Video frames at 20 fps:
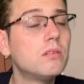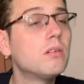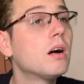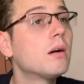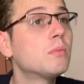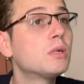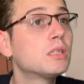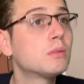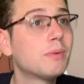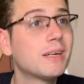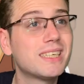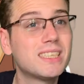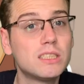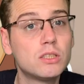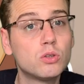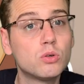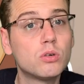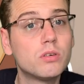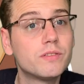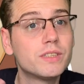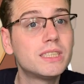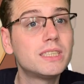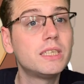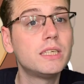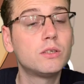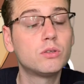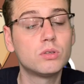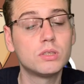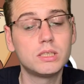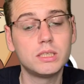I'm expecting sort of a
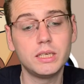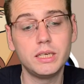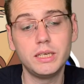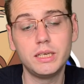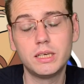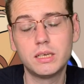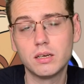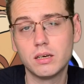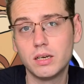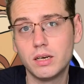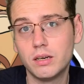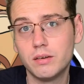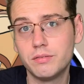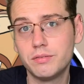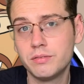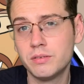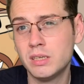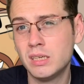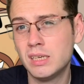citrusy kind of